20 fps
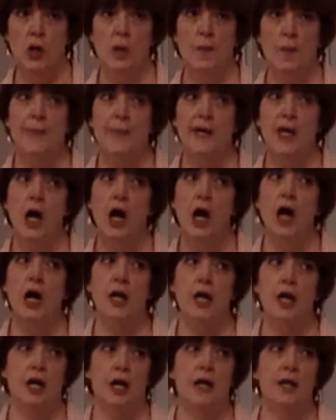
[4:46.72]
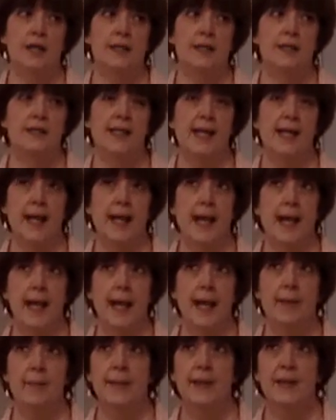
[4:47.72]
called menarche, it's
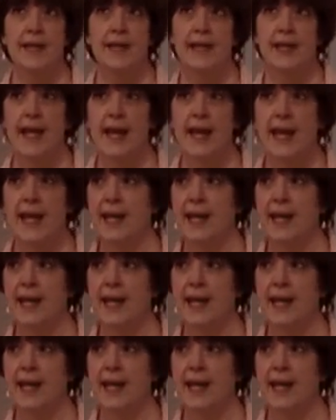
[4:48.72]
menarche,